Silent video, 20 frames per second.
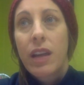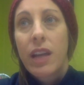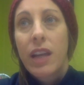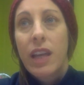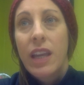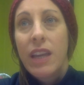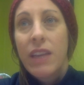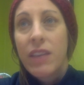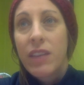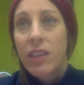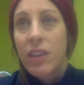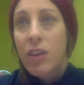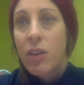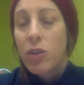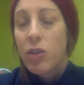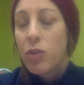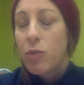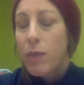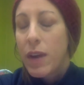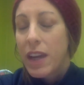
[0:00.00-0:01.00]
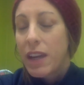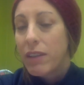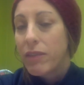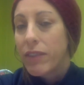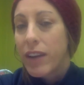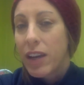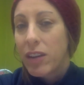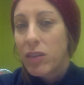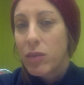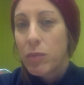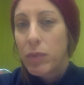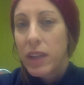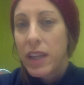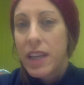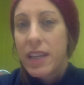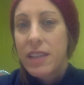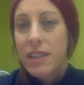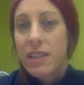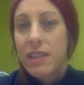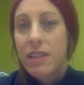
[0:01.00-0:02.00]
Even though you may have found a
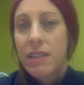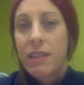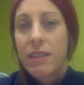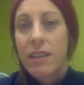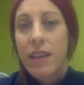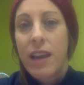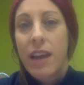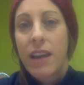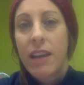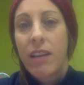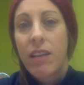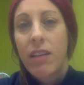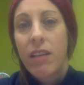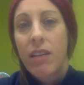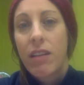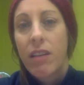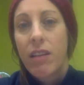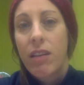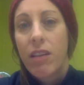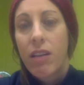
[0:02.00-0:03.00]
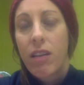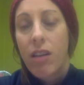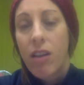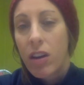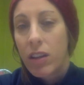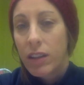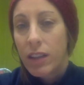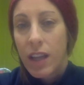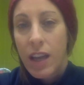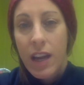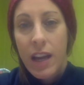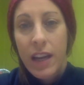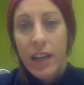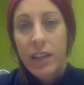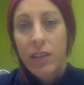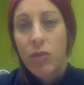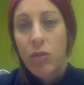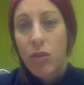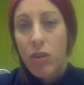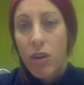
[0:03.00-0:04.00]
place that
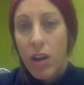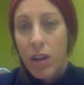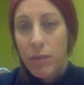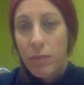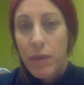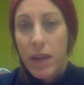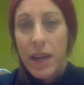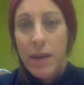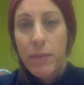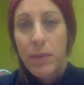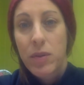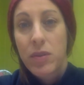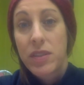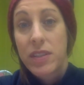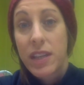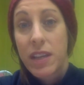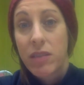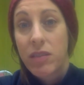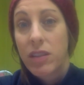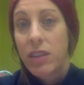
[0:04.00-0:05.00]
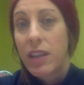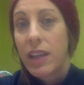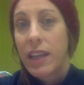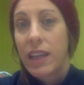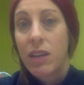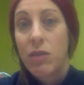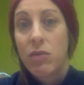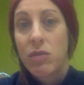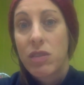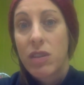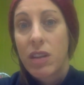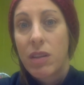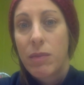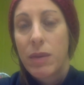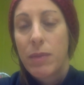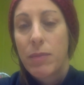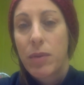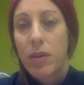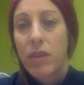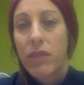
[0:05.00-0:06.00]
online or on paper sounded like it was going to
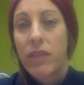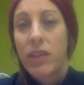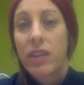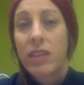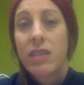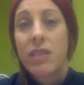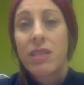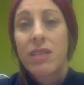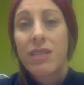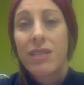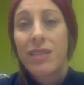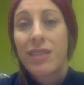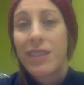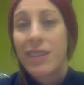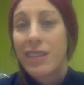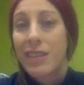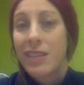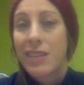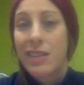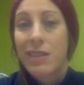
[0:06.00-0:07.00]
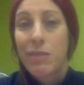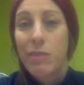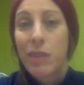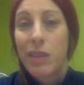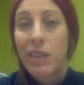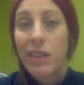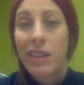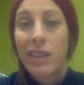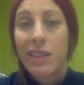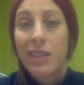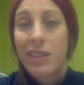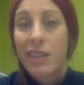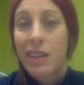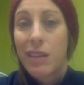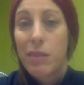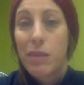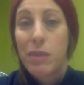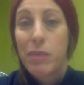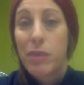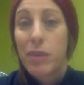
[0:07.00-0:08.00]
be perfect, that doesn't mean that it's going to
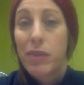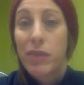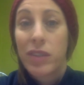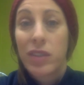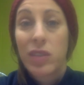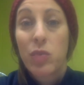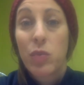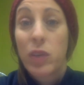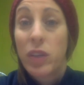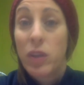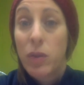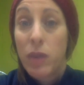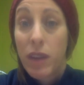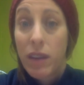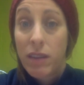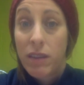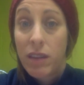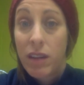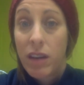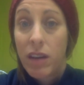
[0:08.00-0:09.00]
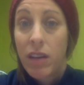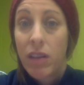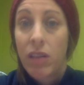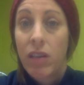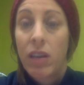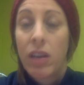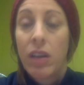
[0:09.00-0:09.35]
be perfect when you get there.